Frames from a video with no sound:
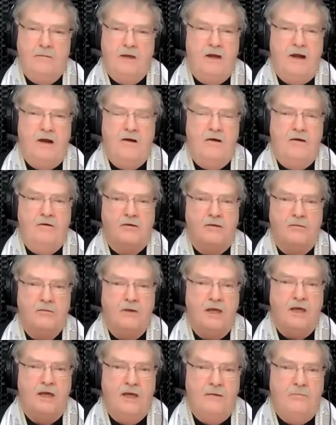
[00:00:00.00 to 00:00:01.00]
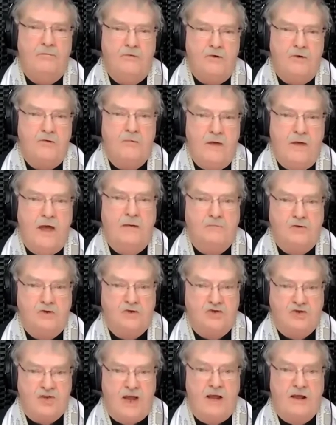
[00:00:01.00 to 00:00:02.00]
you know, to me, him, to me. I'm
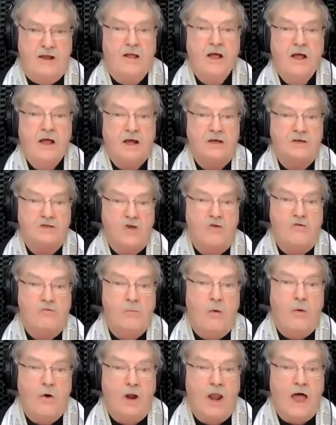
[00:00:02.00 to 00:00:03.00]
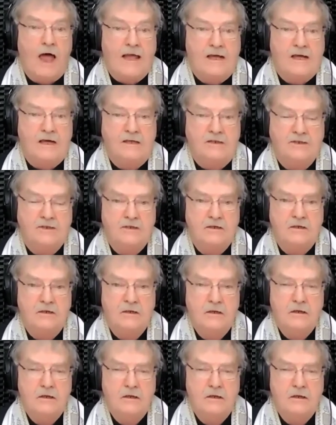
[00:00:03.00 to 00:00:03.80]
just saying, because there's more like us.